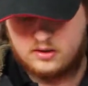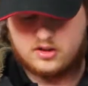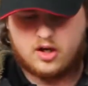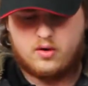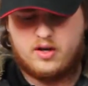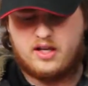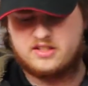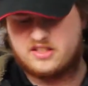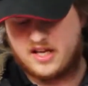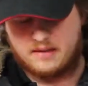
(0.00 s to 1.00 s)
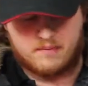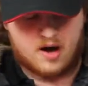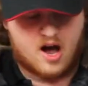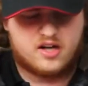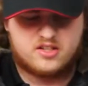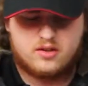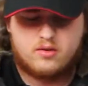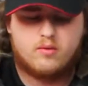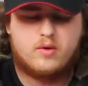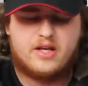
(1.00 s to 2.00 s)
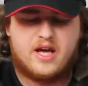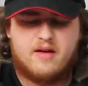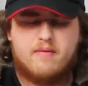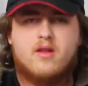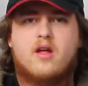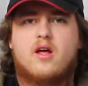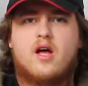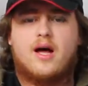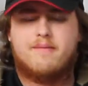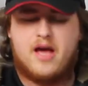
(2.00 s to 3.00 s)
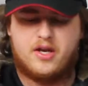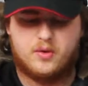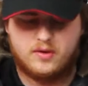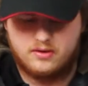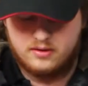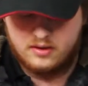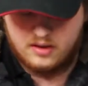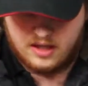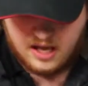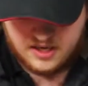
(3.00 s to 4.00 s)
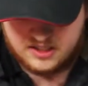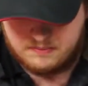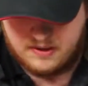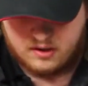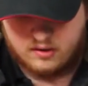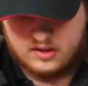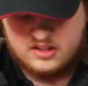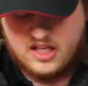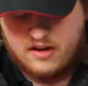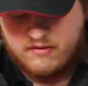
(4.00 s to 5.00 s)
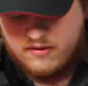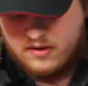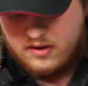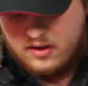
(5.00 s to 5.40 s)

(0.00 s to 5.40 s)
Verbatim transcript: So inside the box, we get a manual and the speaker itself.